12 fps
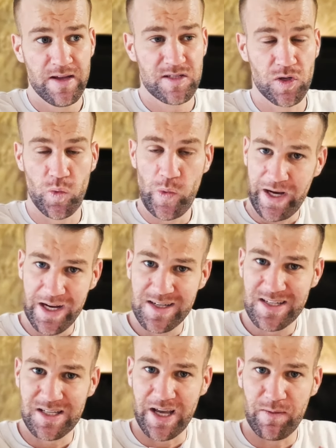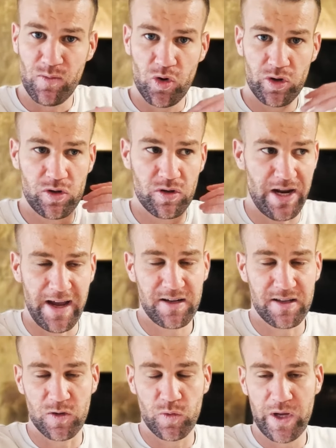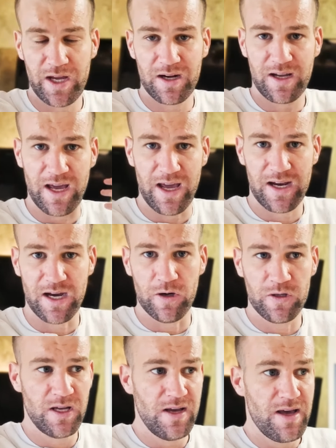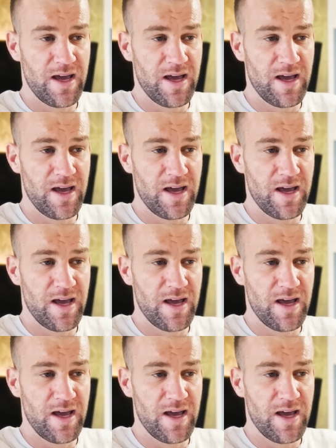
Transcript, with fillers: so we can stay more connected, we can hang out,